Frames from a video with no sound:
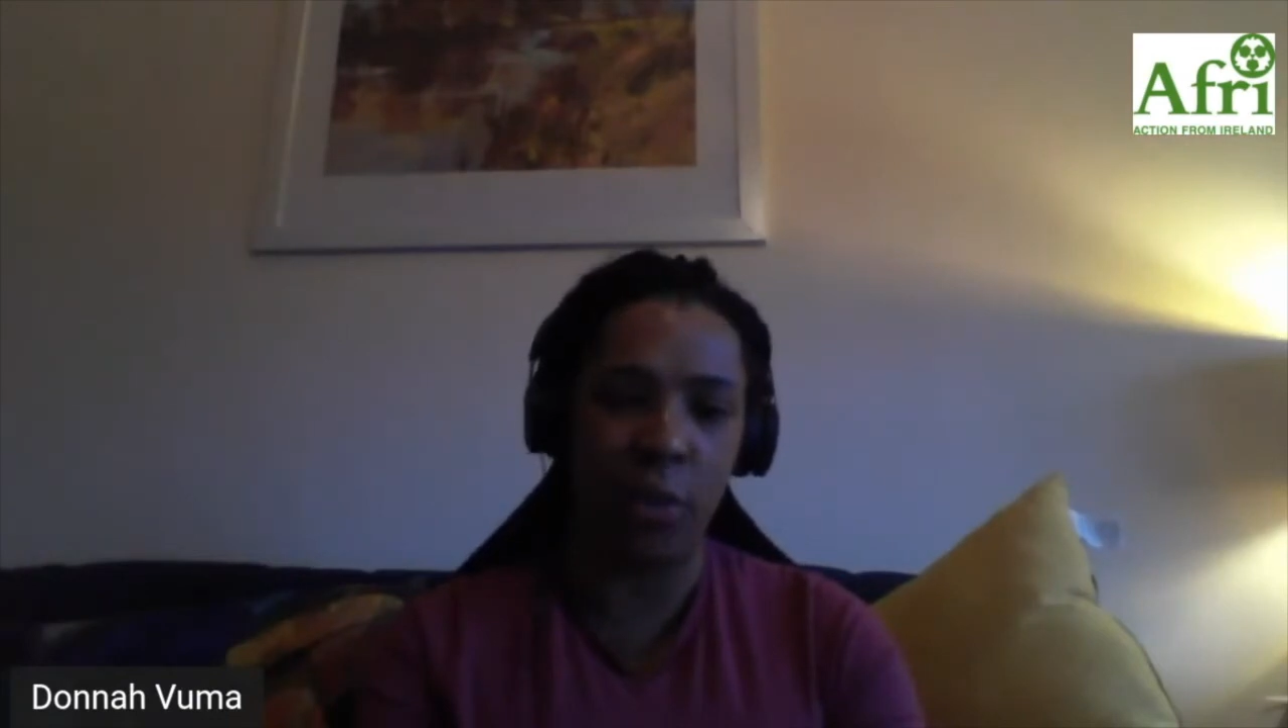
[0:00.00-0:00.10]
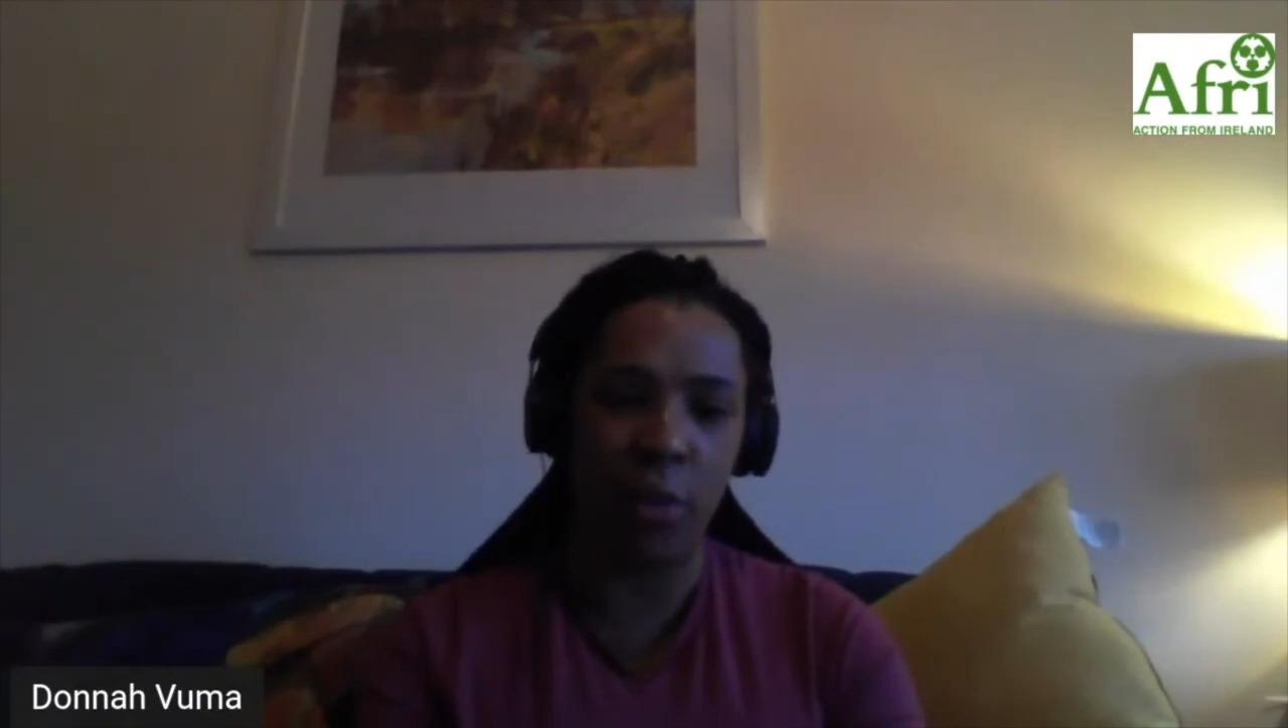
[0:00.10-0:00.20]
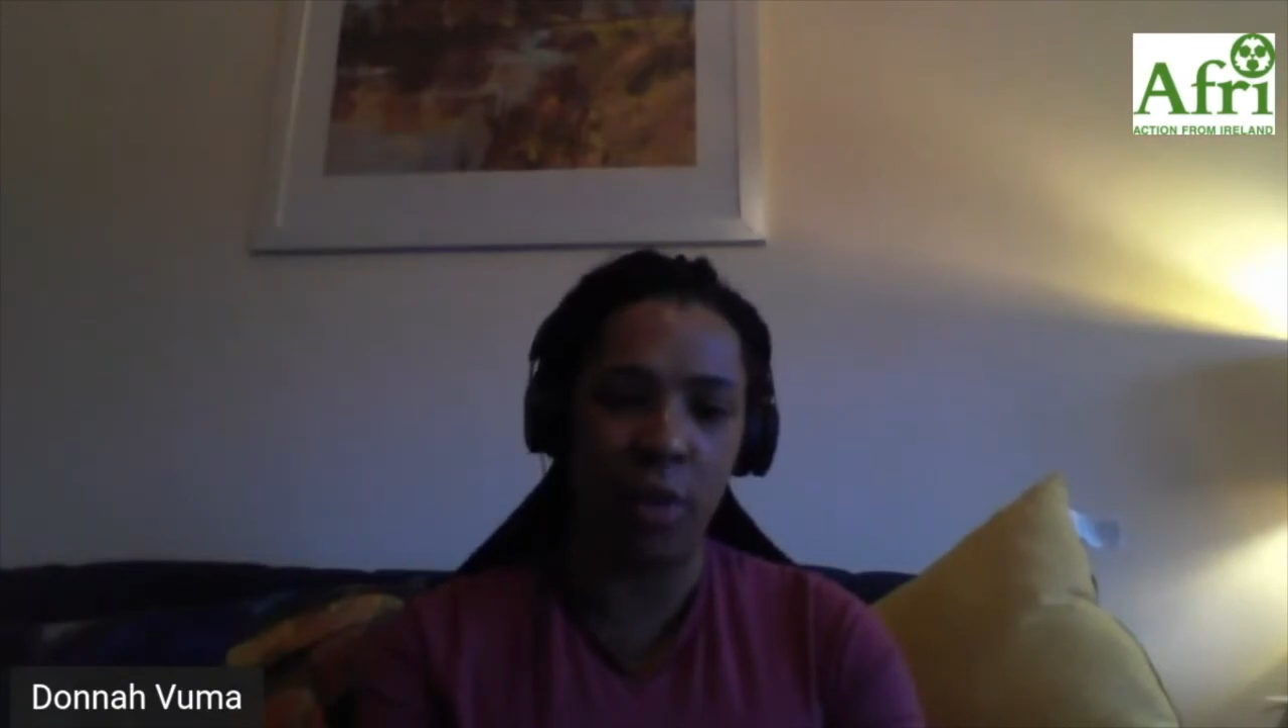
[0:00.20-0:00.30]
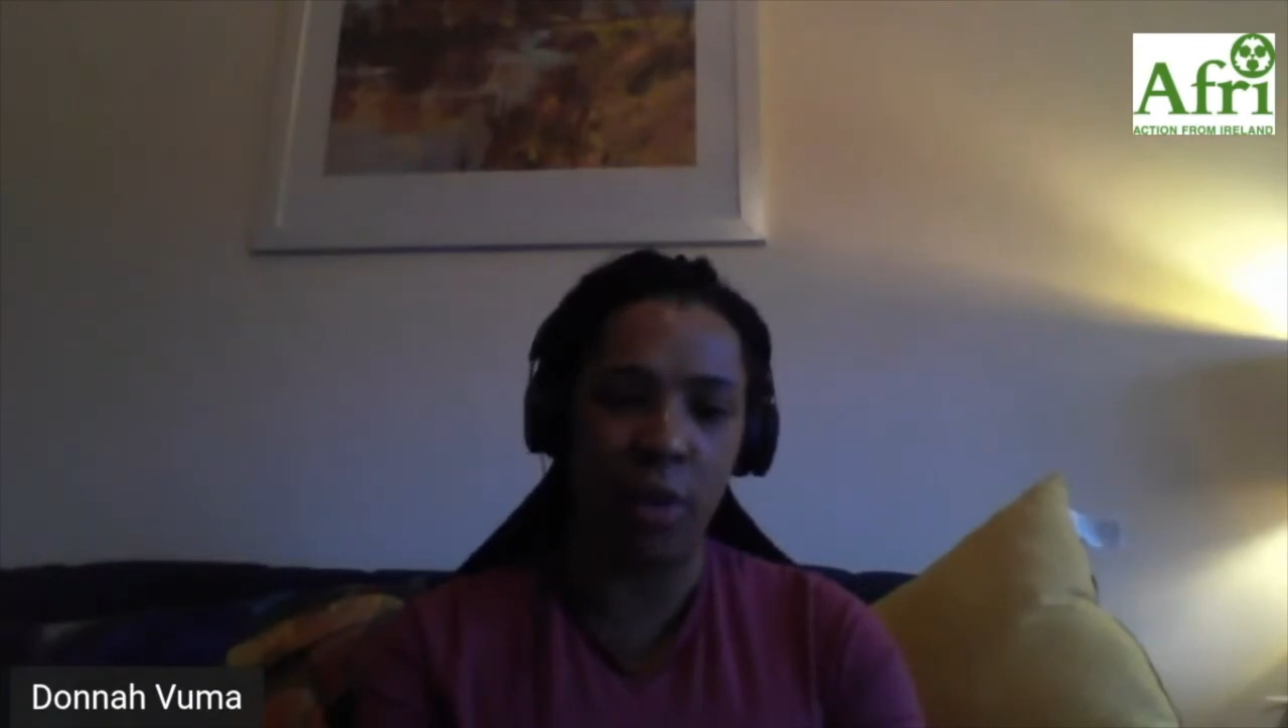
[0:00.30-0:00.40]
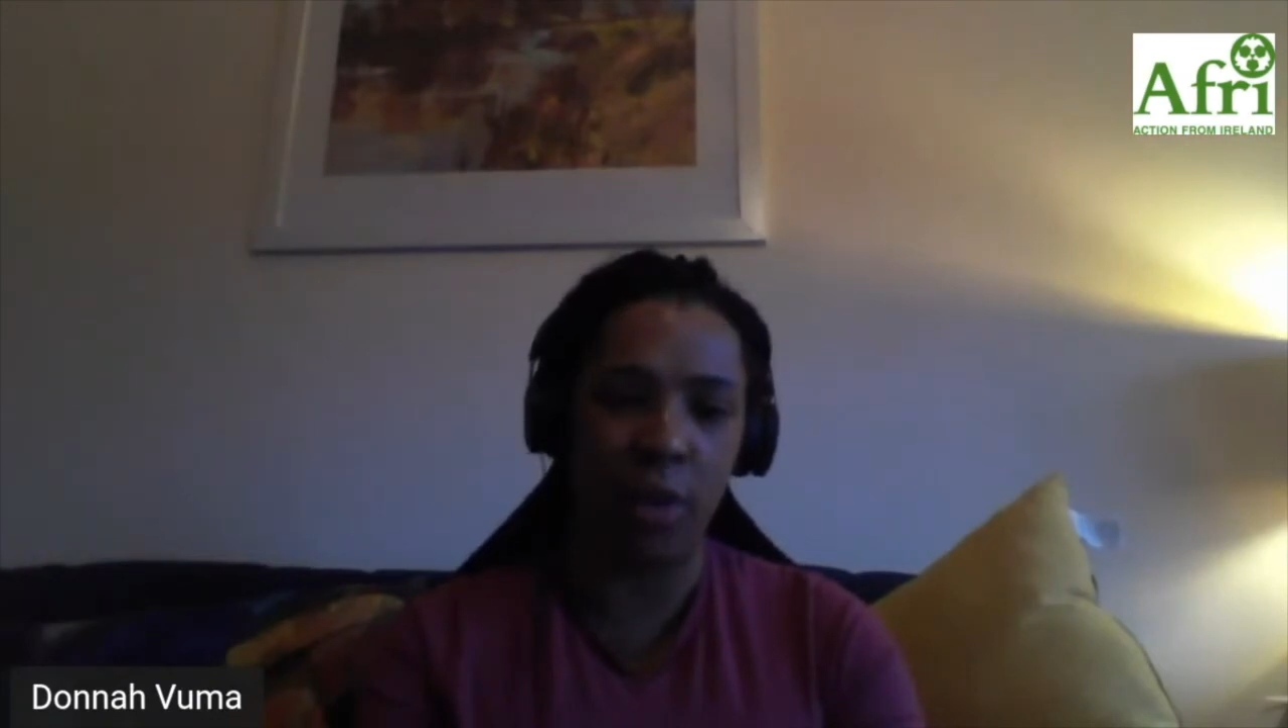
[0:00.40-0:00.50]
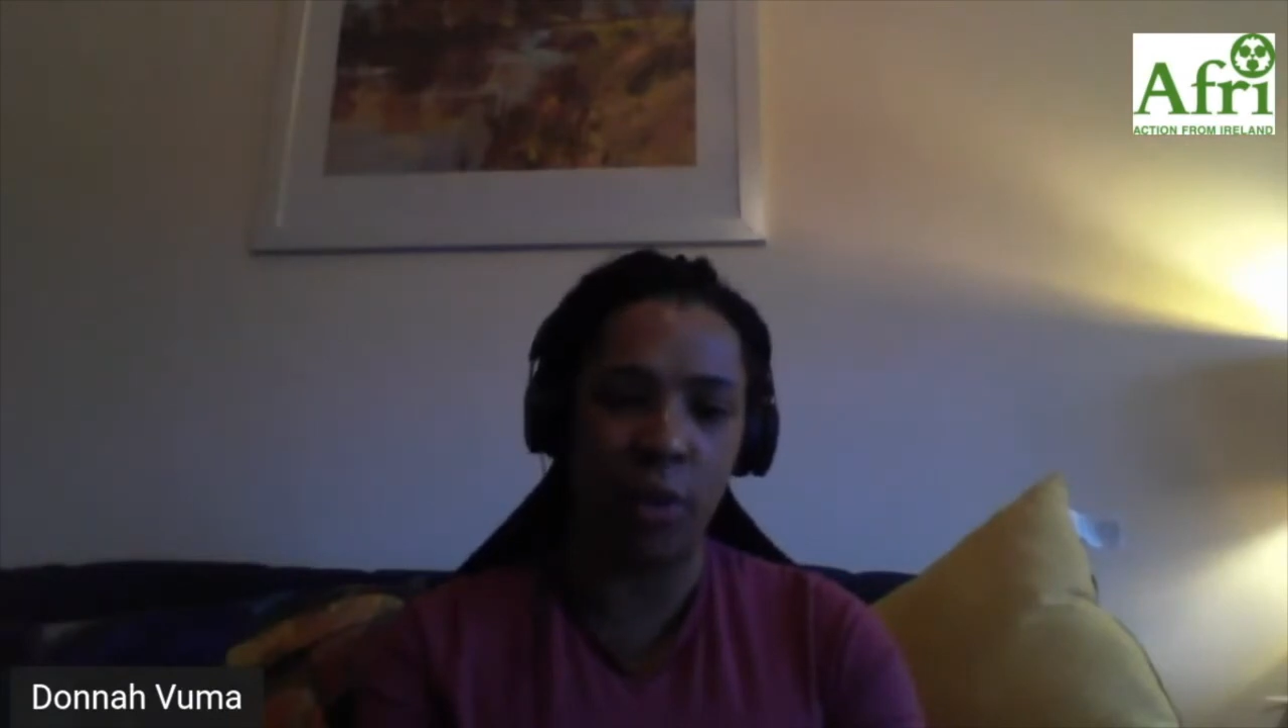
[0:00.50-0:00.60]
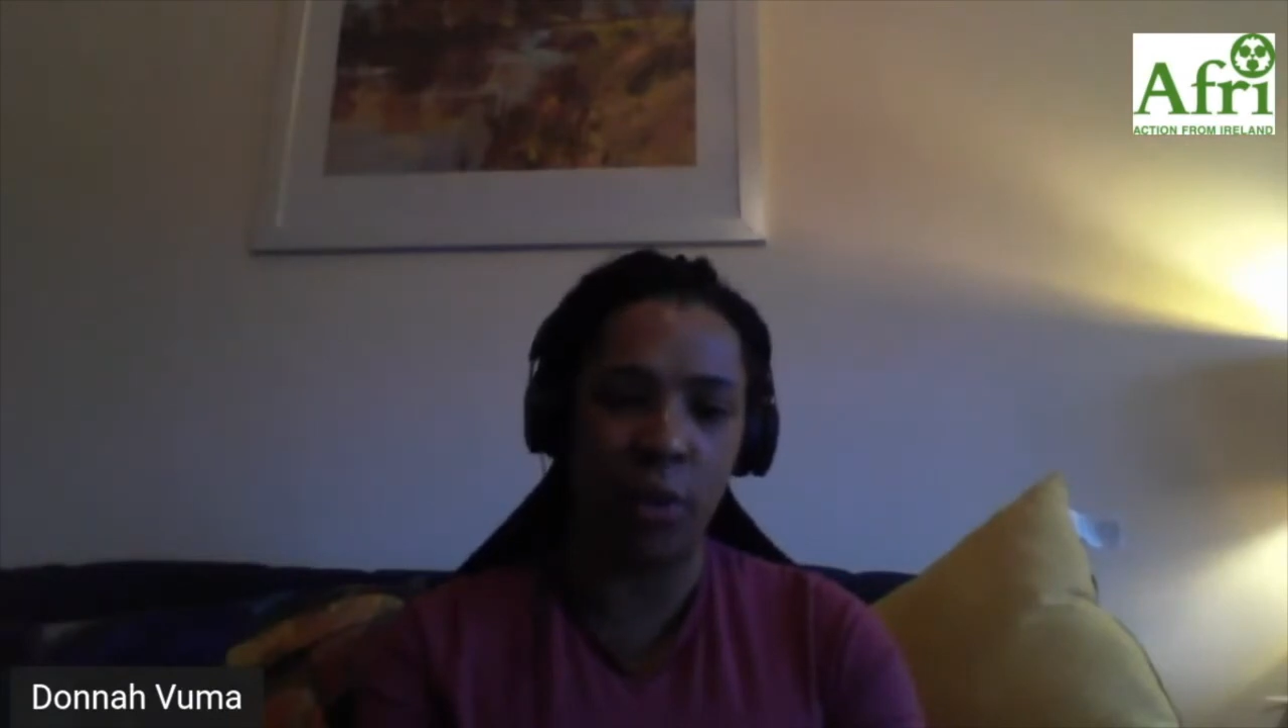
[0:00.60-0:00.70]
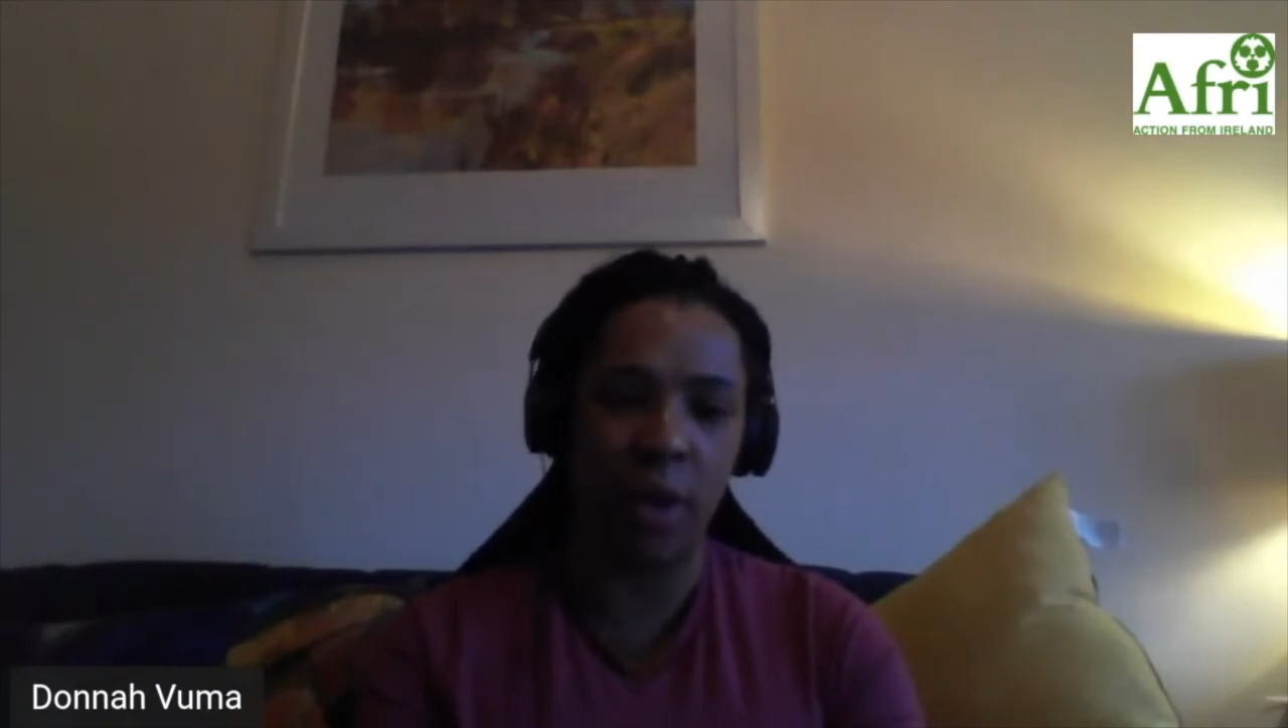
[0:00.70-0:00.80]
a world